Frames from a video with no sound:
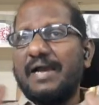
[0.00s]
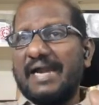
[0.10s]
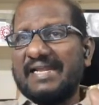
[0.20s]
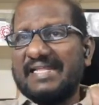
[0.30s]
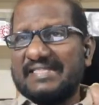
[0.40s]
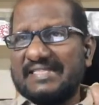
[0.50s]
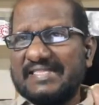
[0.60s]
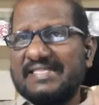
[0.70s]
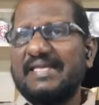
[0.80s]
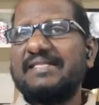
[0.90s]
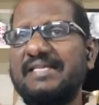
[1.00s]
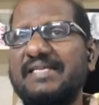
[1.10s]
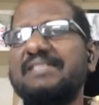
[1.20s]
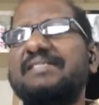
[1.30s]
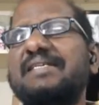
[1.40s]
And in
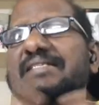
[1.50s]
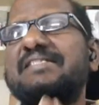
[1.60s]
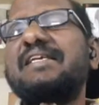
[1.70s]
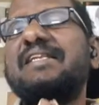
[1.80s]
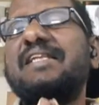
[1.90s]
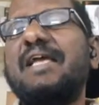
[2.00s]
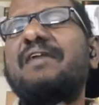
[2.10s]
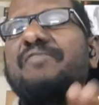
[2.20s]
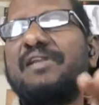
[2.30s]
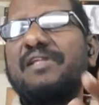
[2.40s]
these insignia will